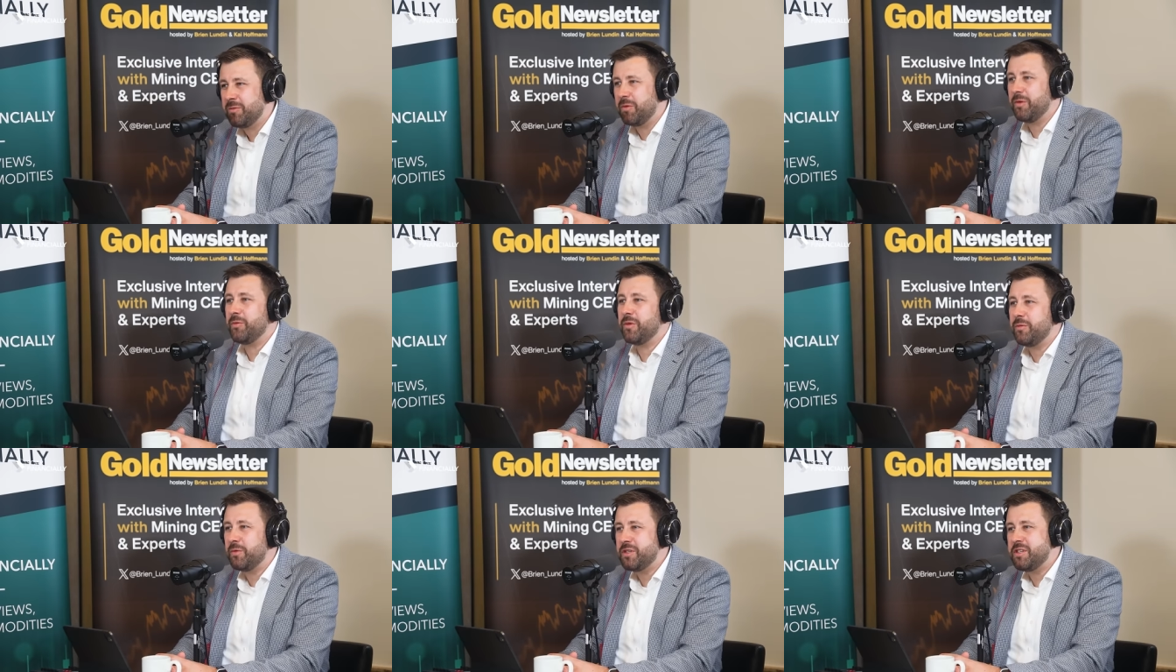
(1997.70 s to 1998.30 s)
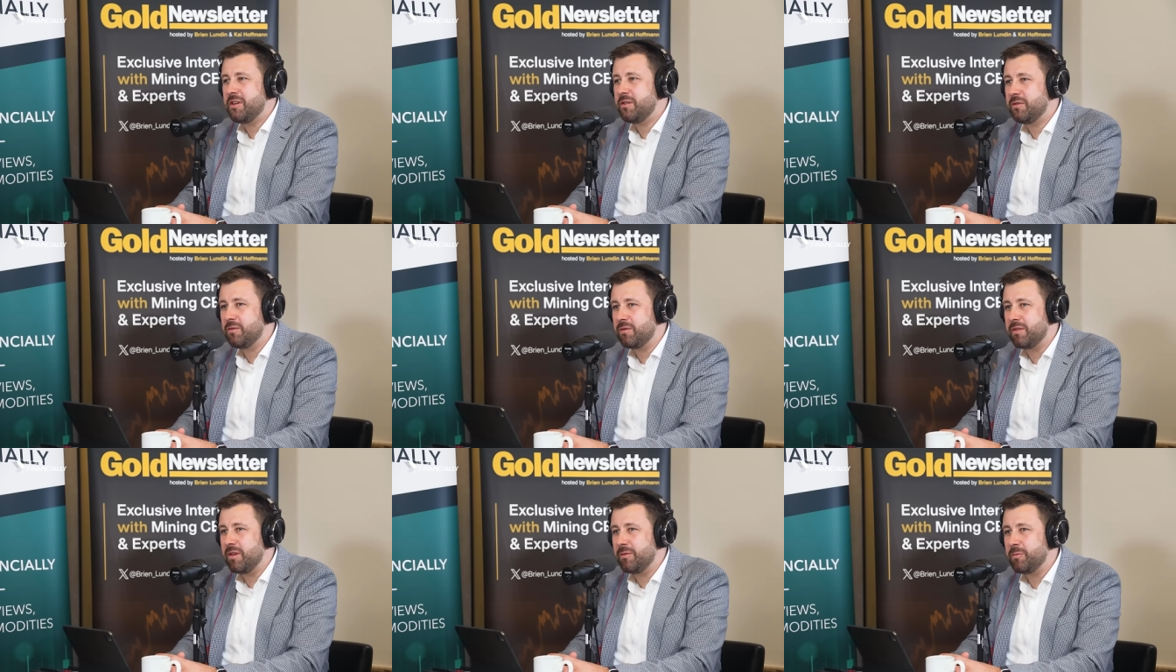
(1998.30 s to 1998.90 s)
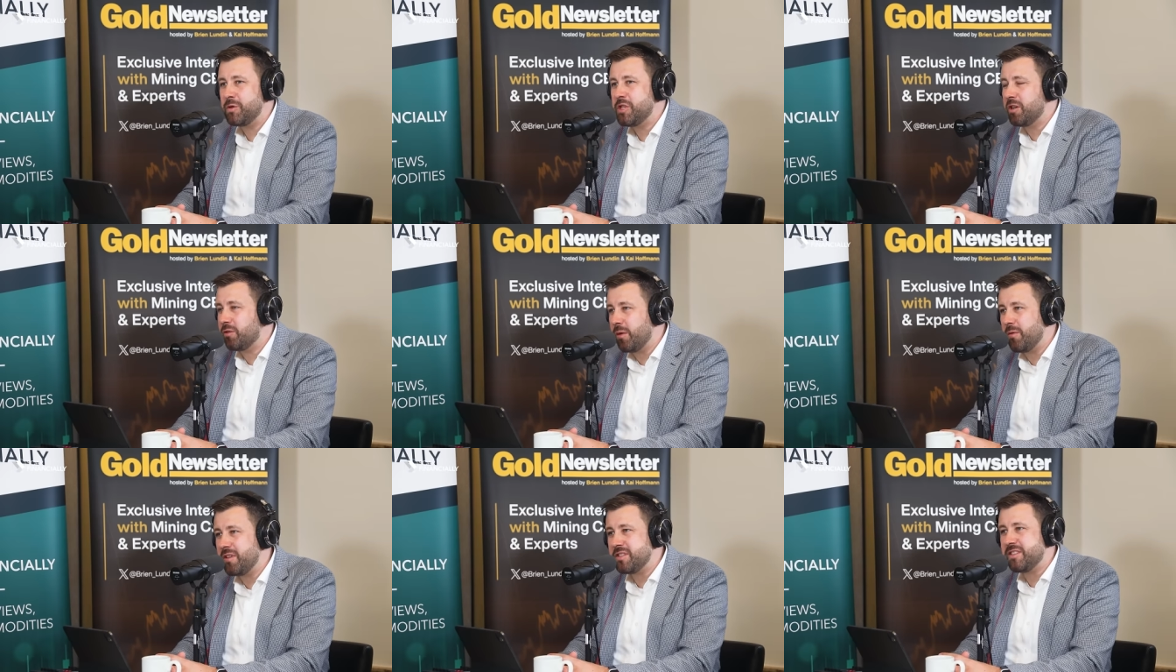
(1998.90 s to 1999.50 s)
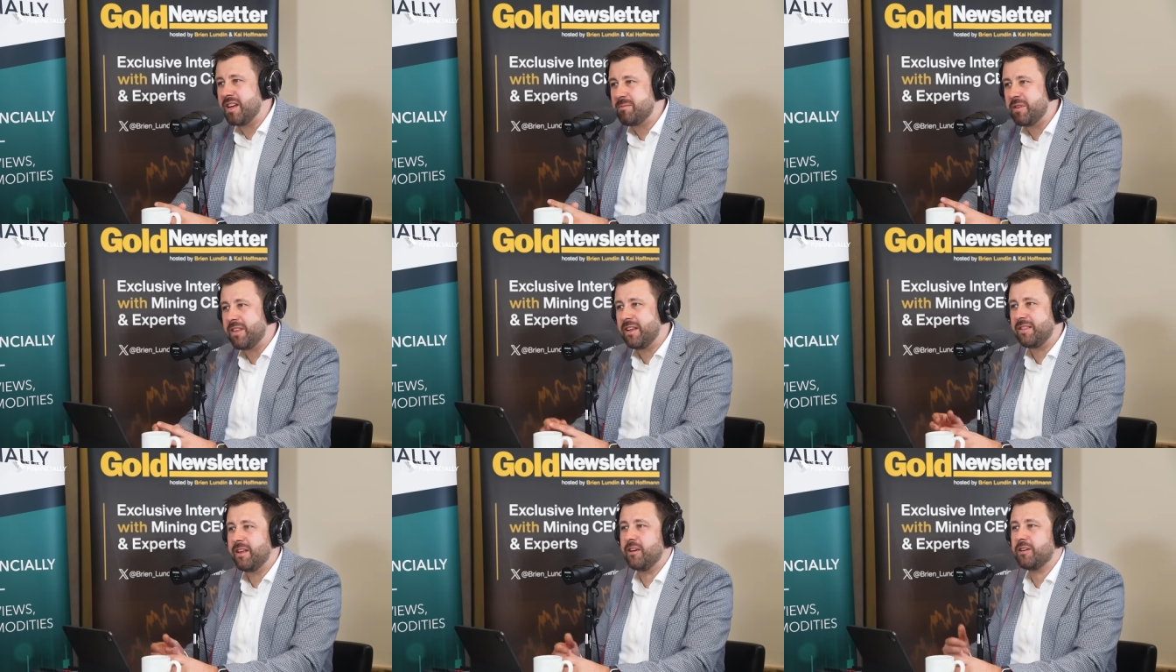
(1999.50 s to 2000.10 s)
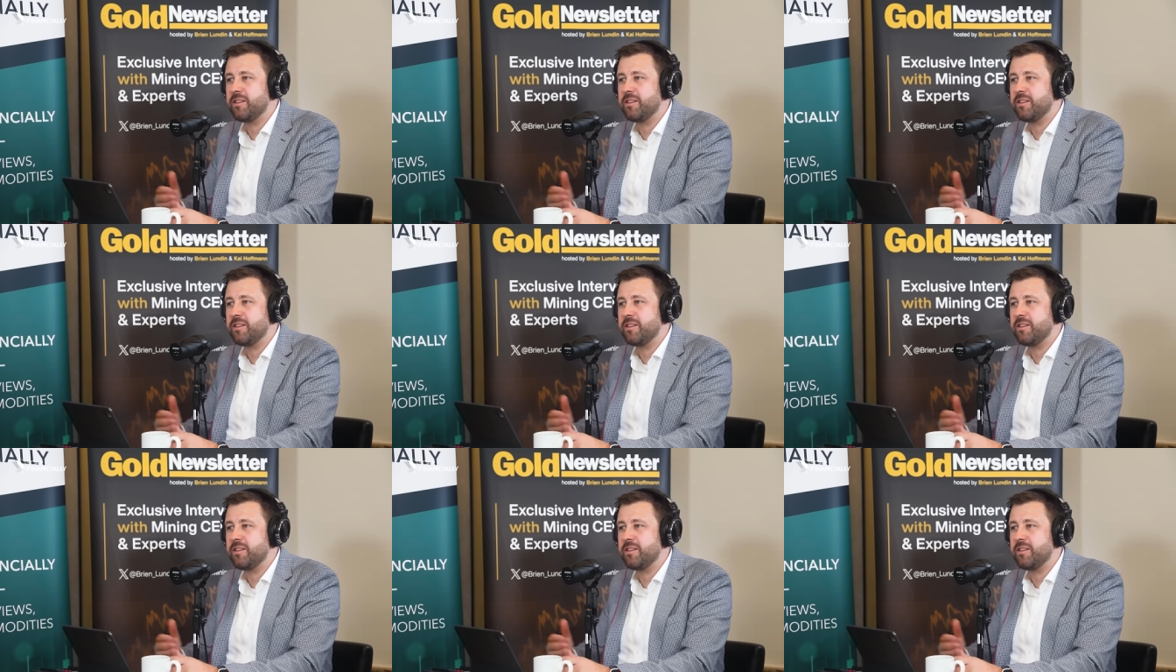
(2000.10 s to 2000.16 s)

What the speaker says: Would you agree with the statement that the